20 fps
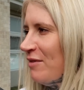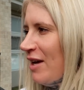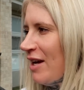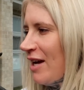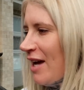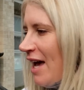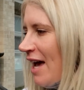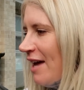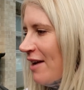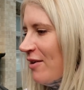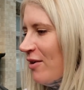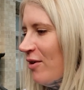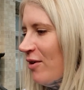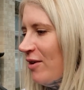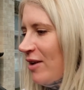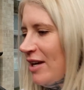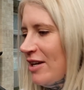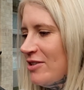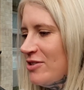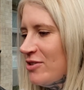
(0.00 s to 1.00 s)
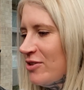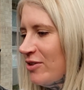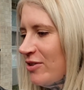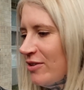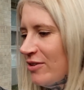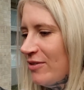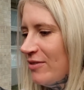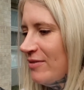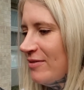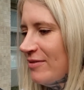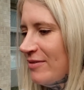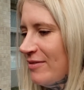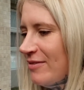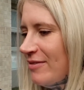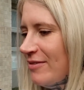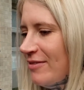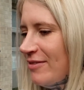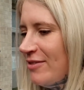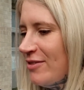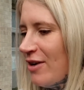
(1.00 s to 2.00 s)
Like I had no issue
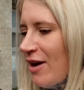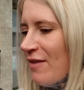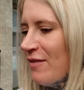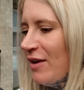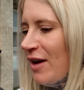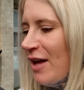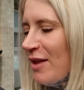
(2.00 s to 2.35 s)
driving it.